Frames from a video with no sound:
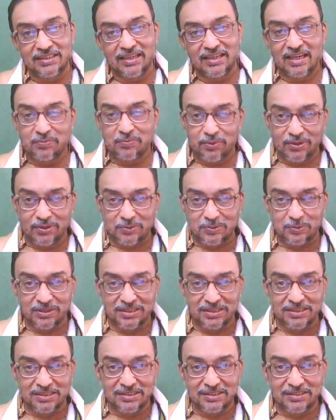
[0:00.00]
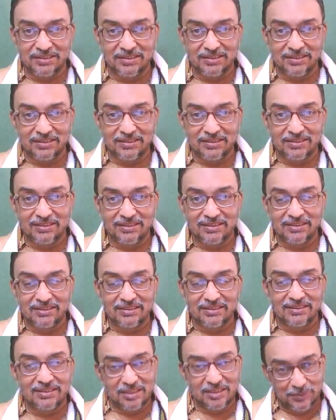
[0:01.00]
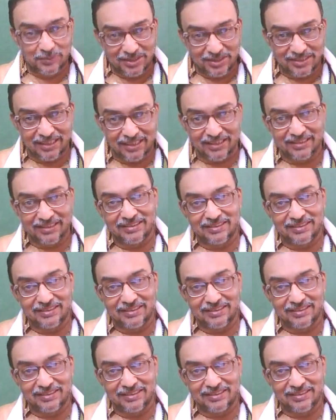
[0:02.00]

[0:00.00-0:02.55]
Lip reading: and prospers. Namaskar.